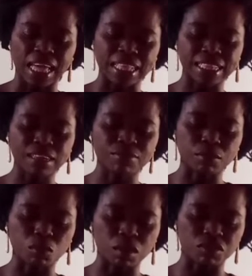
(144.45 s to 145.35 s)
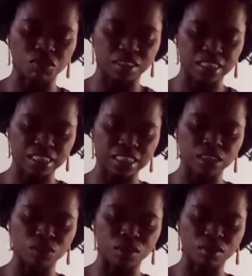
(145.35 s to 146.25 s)
And then from question
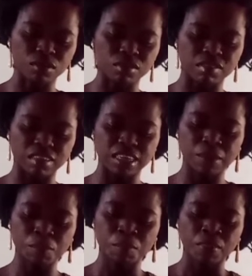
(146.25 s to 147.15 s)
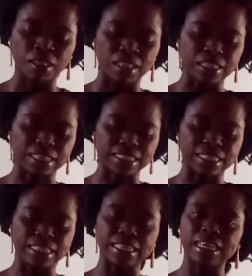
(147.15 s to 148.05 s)
13, you're going to see that
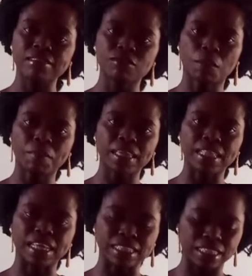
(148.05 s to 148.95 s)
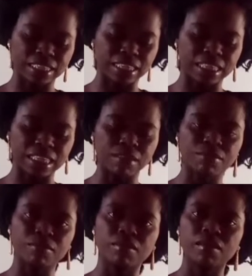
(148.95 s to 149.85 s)
the next topic that they give
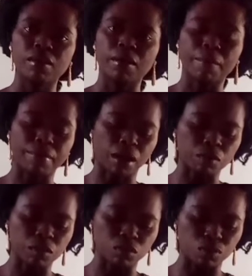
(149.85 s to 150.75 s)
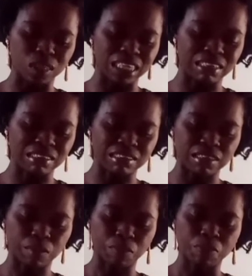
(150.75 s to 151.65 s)
priority to is